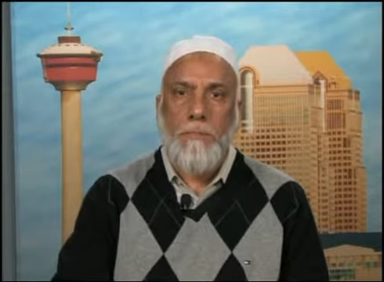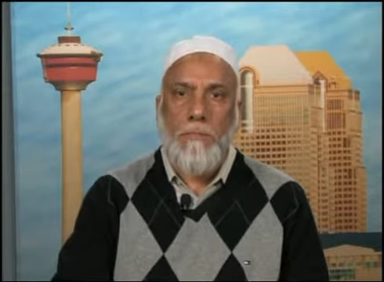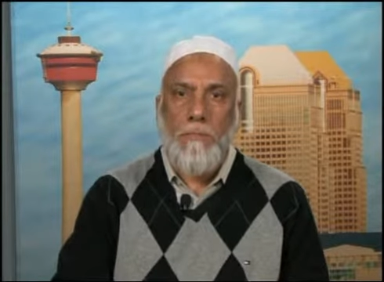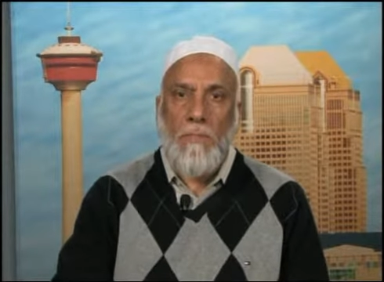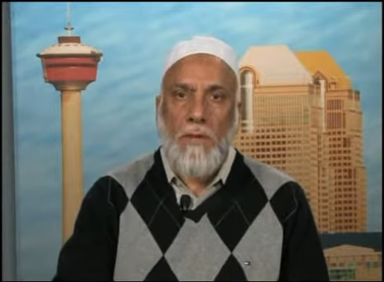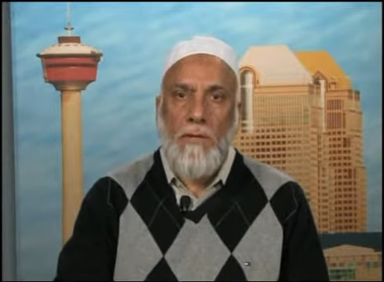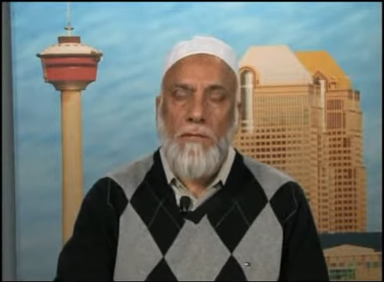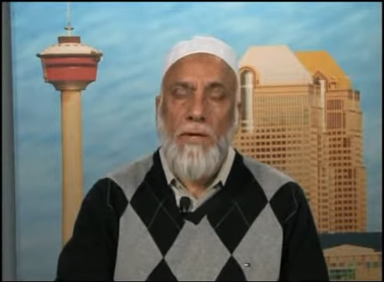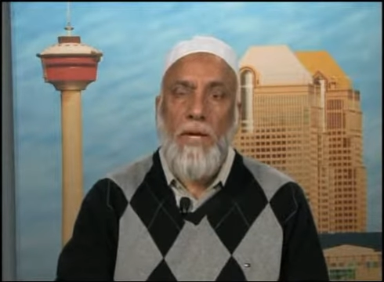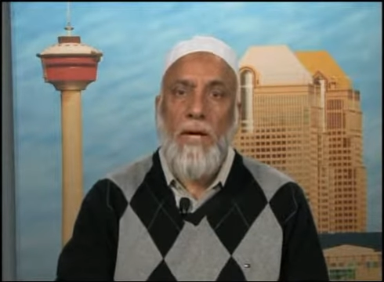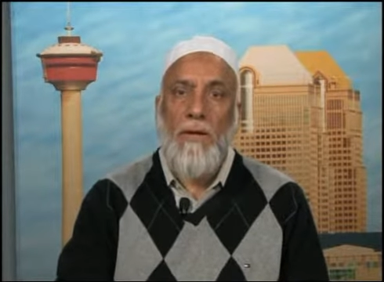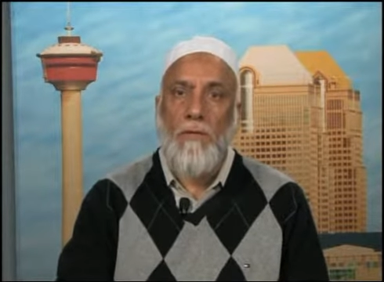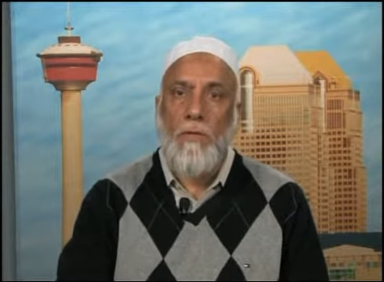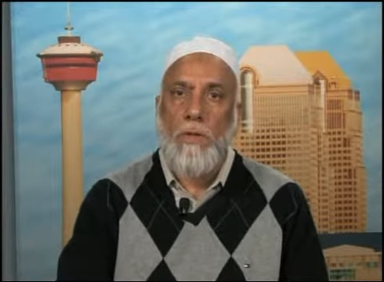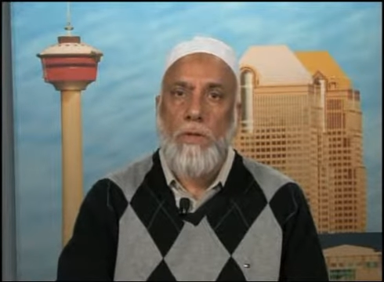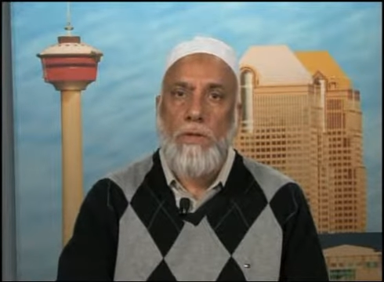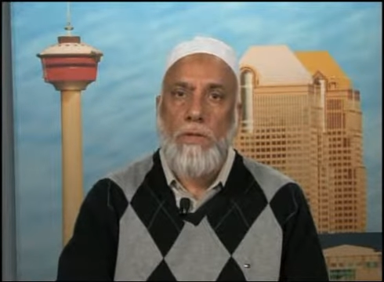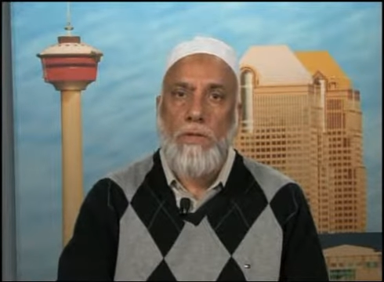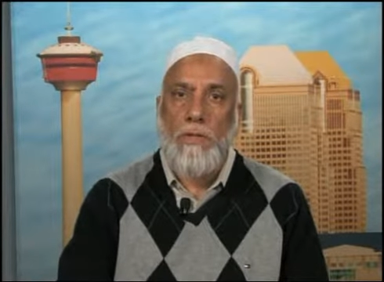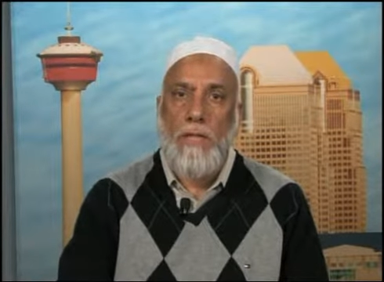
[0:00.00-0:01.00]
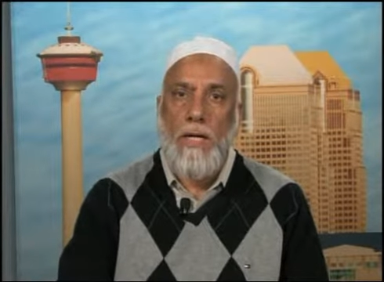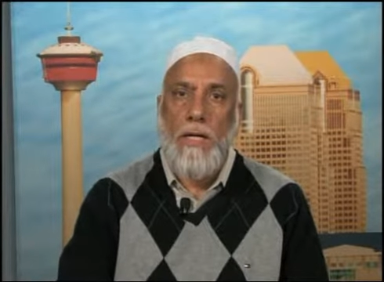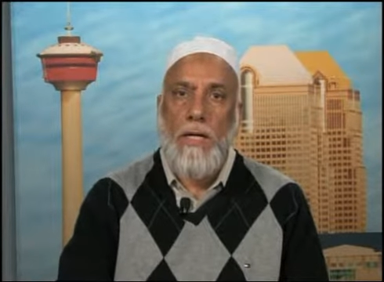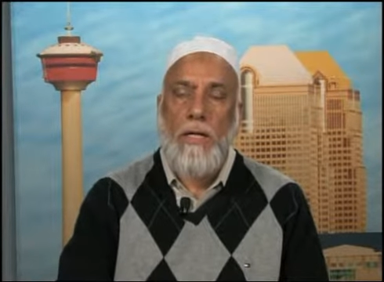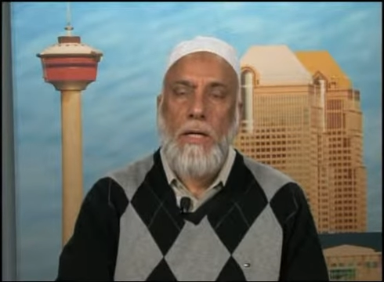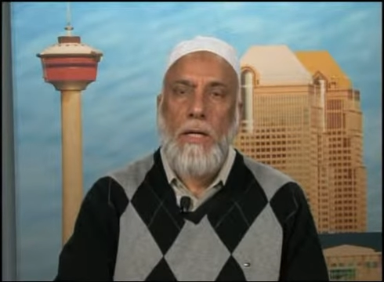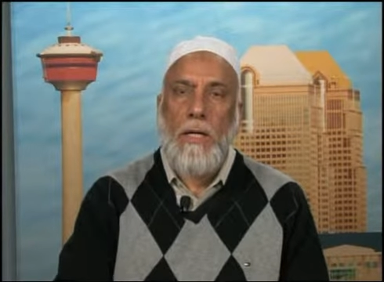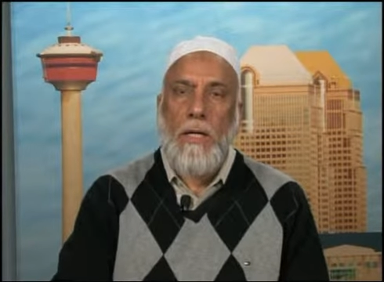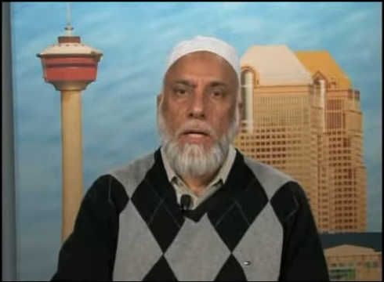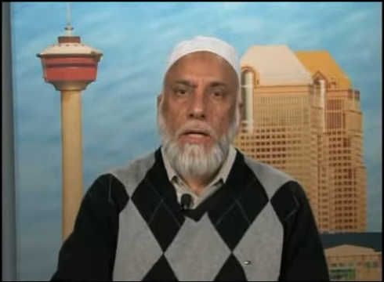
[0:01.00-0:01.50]
we have to
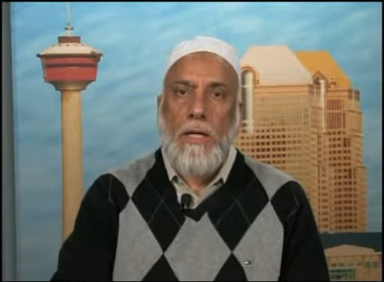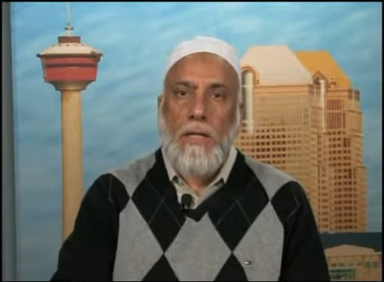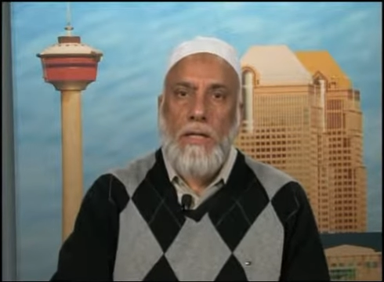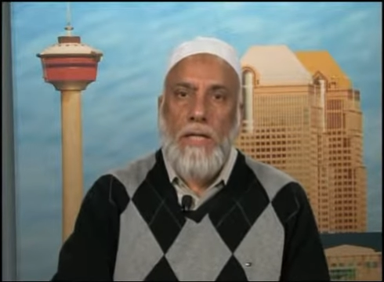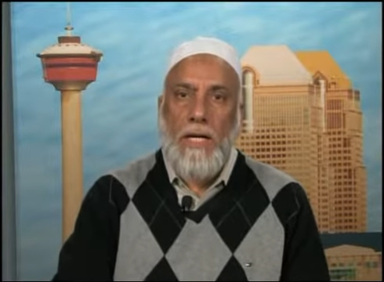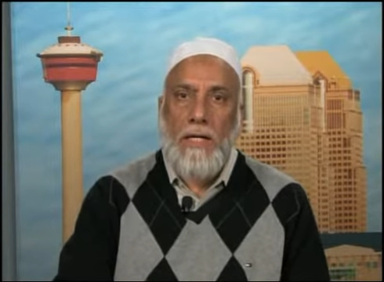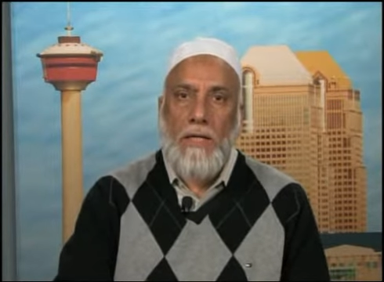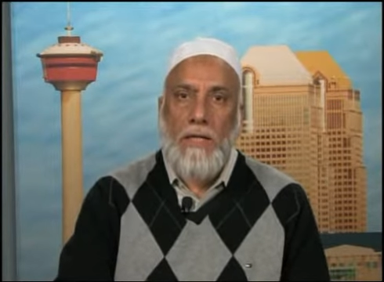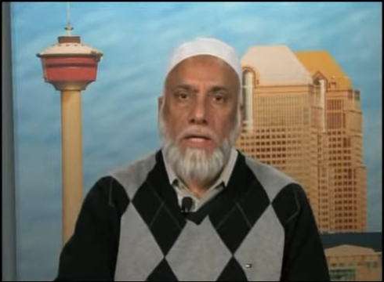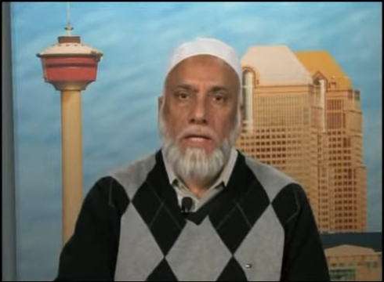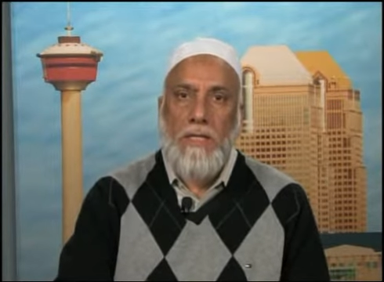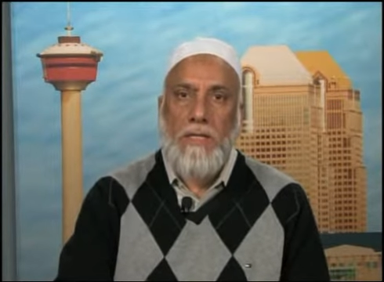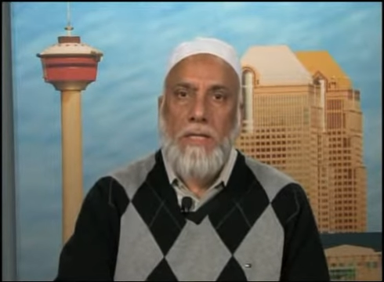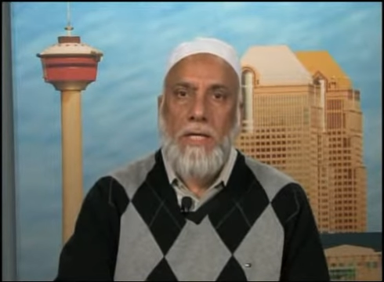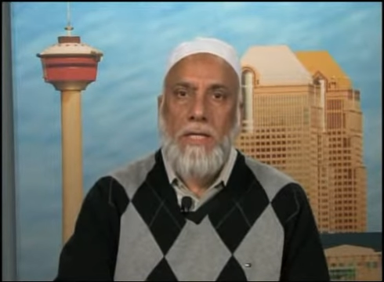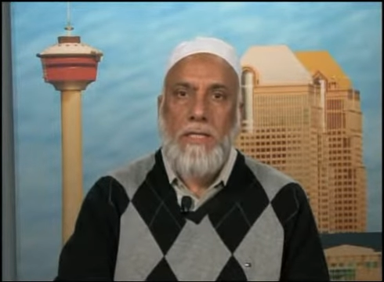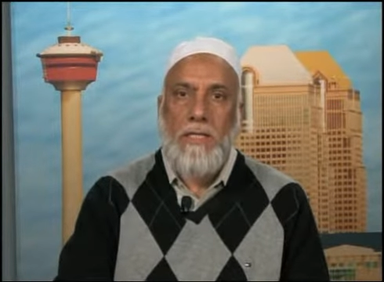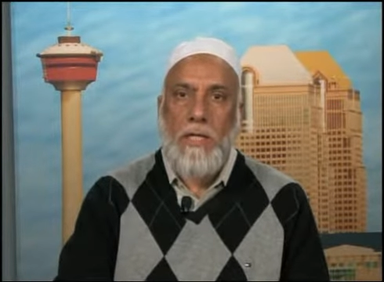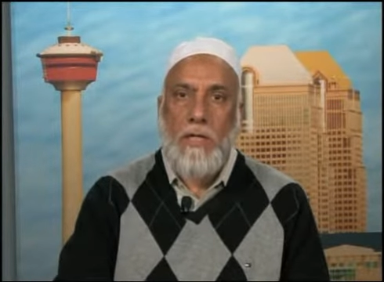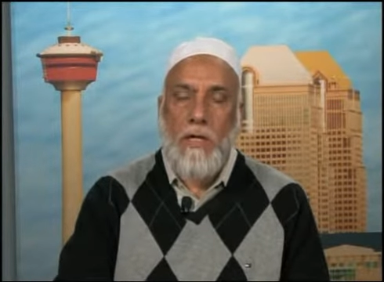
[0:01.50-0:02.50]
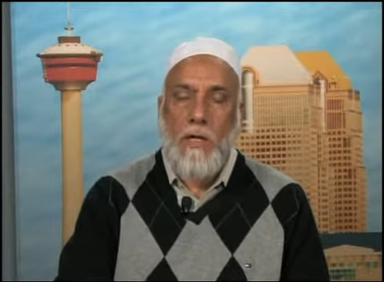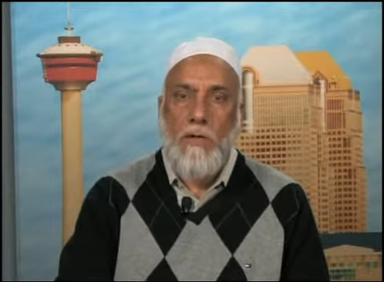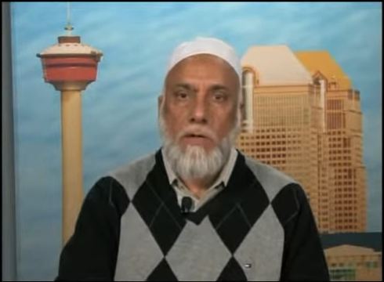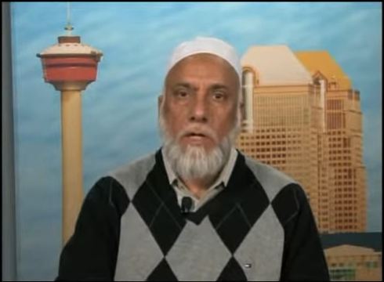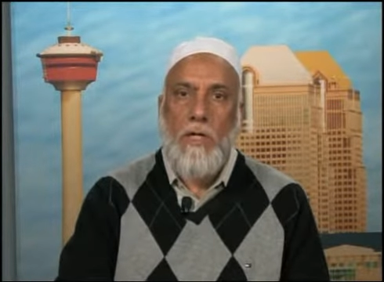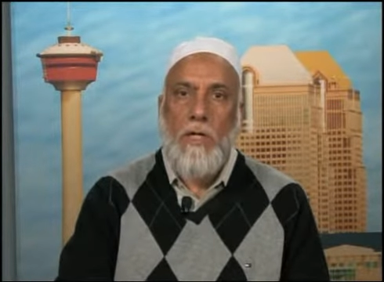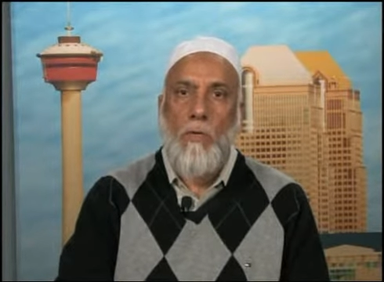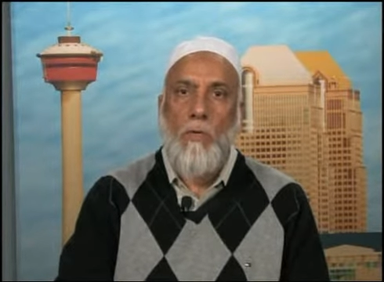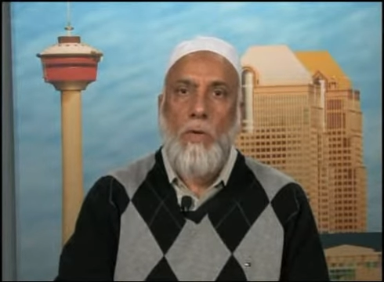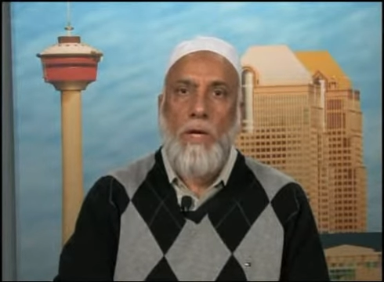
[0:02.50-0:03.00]
understand that this is a
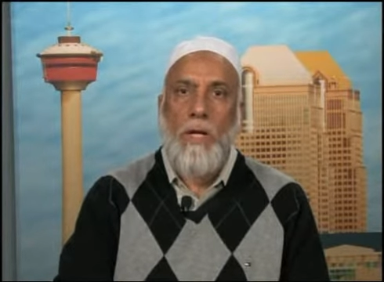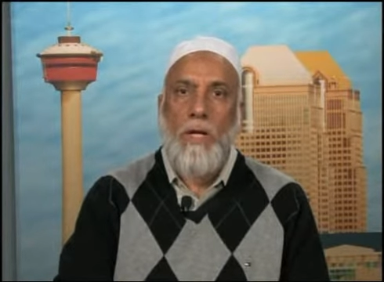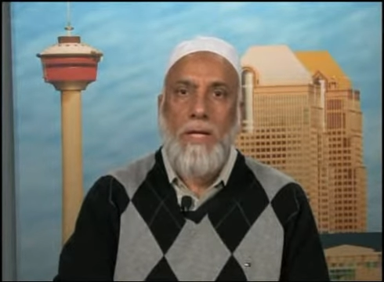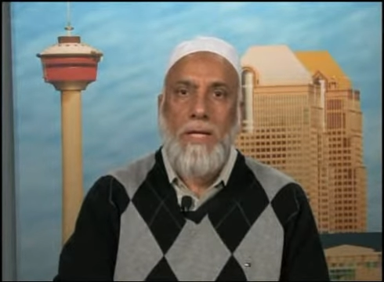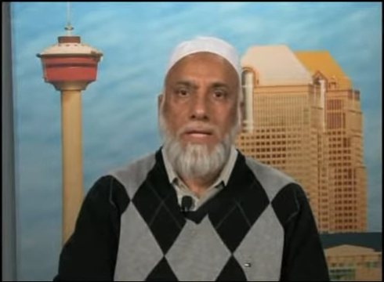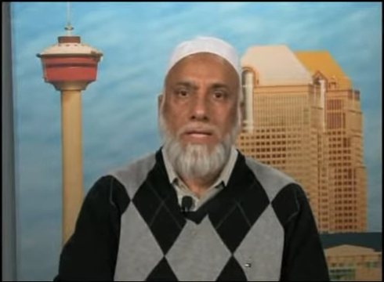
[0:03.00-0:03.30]
country where